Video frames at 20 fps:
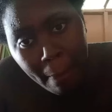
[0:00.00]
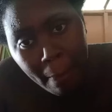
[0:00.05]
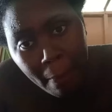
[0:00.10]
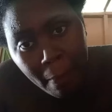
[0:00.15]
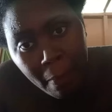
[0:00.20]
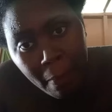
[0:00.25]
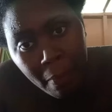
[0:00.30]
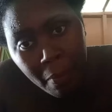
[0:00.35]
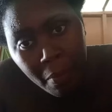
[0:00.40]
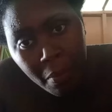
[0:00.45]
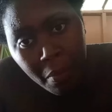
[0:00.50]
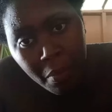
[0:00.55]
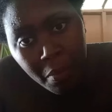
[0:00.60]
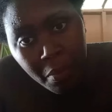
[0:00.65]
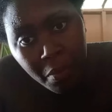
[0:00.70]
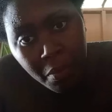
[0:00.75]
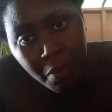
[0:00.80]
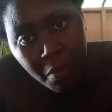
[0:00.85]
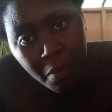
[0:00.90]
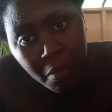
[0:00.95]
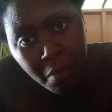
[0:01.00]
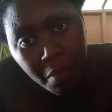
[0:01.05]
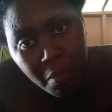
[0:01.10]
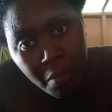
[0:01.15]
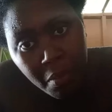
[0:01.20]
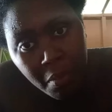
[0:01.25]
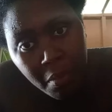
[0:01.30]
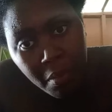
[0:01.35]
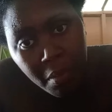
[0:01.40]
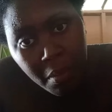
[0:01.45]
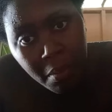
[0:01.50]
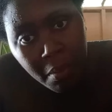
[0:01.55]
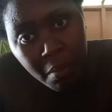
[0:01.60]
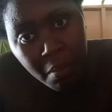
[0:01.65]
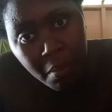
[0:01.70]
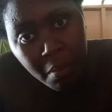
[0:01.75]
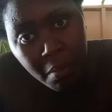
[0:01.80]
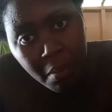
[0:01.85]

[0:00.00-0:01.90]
[no speech]